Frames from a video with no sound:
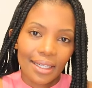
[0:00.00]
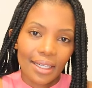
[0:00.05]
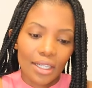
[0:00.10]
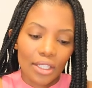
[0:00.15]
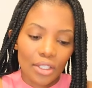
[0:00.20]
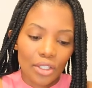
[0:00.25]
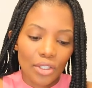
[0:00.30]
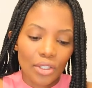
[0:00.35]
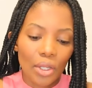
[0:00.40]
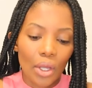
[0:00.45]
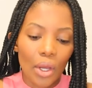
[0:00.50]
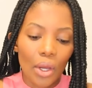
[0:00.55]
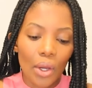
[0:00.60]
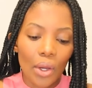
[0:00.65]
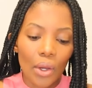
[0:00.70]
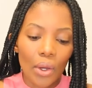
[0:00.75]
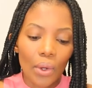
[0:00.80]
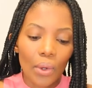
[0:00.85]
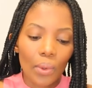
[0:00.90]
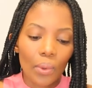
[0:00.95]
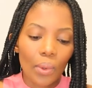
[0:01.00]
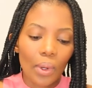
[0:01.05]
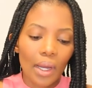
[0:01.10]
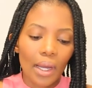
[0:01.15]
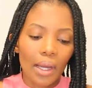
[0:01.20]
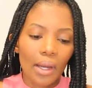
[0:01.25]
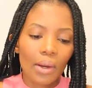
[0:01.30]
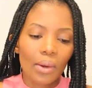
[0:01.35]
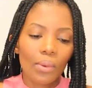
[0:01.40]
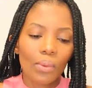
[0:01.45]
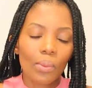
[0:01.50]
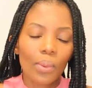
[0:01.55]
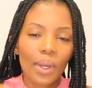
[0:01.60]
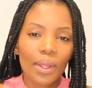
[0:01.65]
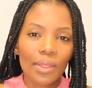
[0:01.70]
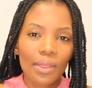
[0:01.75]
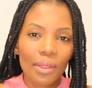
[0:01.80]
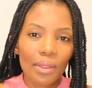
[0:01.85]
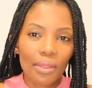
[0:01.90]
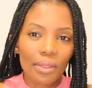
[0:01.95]
So,
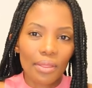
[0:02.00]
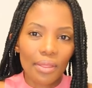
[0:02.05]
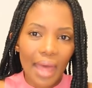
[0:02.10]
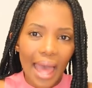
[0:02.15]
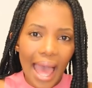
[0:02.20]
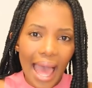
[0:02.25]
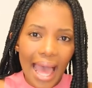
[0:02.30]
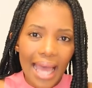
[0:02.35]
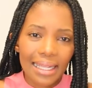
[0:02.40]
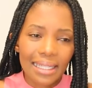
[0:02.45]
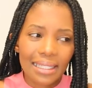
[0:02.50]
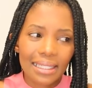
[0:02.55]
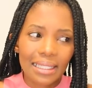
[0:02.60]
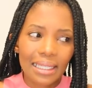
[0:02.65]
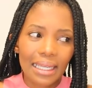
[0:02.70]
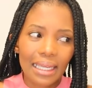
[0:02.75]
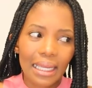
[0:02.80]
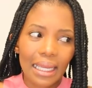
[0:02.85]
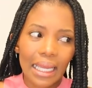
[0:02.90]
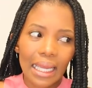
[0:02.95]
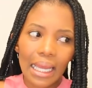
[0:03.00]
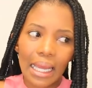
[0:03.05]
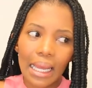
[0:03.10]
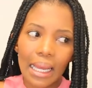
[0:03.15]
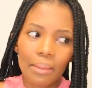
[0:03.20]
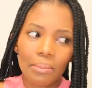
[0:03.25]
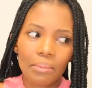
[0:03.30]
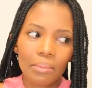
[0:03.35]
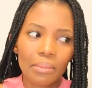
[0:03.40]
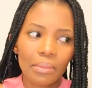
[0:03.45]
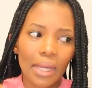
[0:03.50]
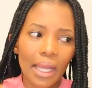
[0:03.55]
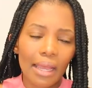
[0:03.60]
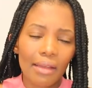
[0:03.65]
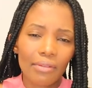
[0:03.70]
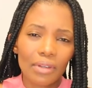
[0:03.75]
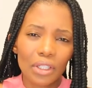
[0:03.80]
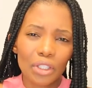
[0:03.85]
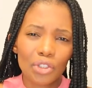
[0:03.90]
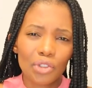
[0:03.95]
with that, um,
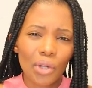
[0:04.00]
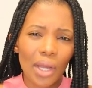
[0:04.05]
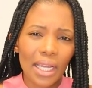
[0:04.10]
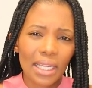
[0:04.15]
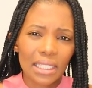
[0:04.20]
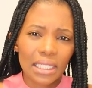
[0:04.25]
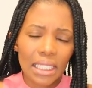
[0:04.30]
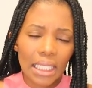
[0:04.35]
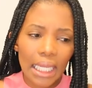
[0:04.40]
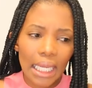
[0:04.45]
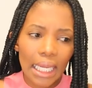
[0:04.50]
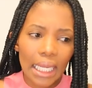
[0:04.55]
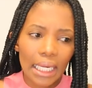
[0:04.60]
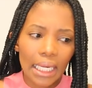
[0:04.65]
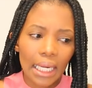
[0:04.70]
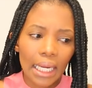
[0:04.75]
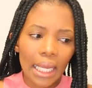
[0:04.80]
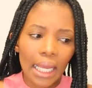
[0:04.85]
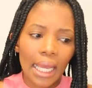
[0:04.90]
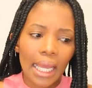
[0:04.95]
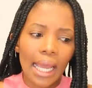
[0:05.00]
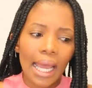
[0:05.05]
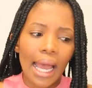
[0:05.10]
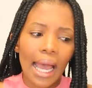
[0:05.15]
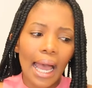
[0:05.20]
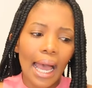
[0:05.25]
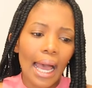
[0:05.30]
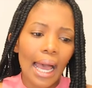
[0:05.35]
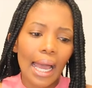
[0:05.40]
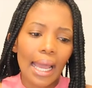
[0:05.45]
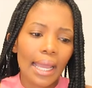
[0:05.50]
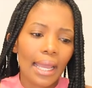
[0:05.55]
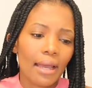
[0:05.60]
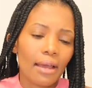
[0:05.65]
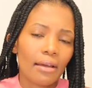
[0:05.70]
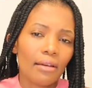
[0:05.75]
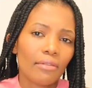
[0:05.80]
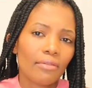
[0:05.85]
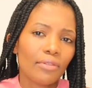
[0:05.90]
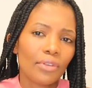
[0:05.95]
having dry skin, I
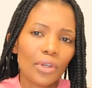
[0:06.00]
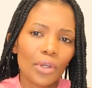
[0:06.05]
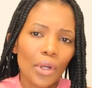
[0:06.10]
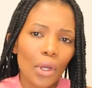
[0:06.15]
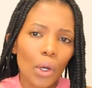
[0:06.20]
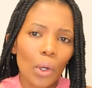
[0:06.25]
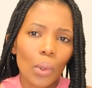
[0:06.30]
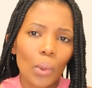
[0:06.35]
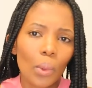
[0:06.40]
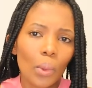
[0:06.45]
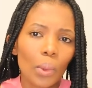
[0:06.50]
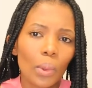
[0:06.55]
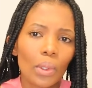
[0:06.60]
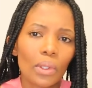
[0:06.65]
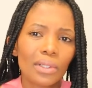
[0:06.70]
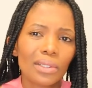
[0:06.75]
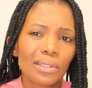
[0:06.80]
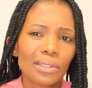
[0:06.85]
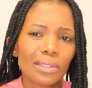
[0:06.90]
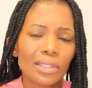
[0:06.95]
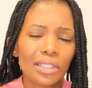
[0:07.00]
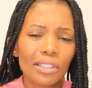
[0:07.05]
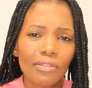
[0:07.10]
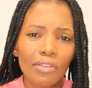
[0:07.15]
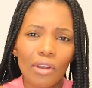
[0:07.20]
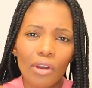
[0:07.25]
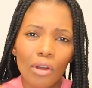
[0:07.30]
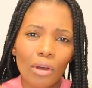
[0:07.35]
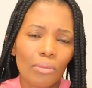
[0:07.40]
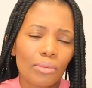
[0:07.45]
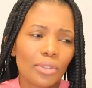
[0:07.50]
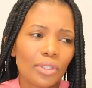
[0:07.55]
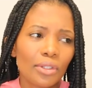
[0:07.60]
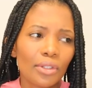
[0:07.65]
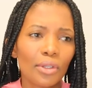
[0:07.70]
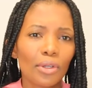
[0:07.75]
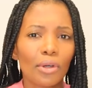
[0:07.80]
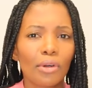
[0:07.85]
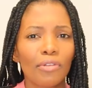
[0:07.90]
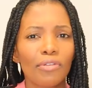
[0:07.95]
have, you know, developed,
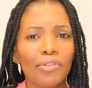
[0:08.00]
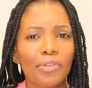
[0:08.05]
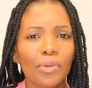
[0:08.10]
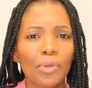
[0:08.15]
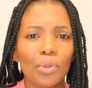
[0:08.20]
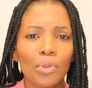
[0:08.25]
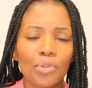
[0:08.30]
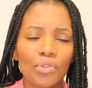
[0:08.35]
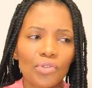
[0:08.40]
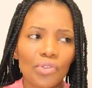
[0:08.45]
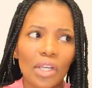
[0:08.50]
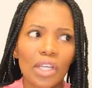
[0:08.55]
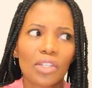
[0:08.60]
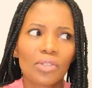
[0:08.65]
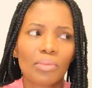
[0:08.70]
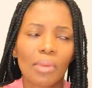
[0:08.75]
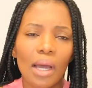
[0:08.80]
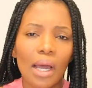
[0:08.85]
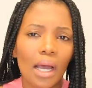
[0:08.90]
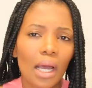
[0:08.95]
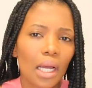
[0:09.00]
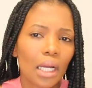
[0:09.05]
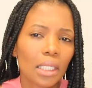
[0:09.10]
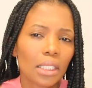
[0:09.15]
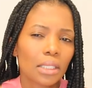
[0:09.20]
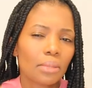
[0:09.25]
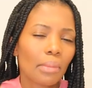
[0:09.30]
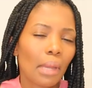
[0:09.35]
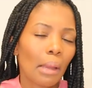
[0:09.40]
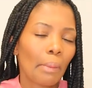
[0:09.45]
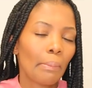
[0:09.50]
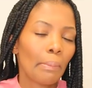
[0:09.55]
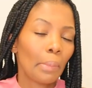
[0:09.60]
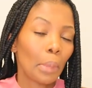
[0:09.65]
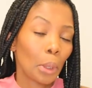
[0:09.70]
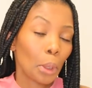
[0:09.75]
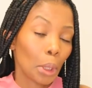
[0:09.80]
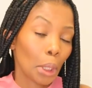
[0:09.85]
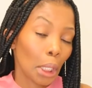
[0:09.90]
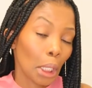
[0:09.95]
you know, a few stretch marks in my
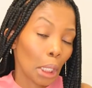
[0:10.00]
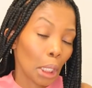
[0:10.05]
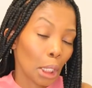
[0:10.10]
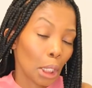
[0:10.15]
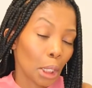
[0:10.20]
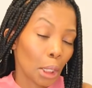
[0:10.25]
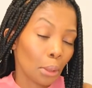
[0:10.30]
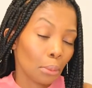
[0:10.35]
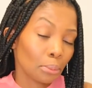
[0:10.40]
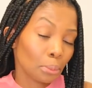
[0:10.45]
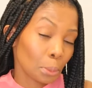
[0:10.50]
booty,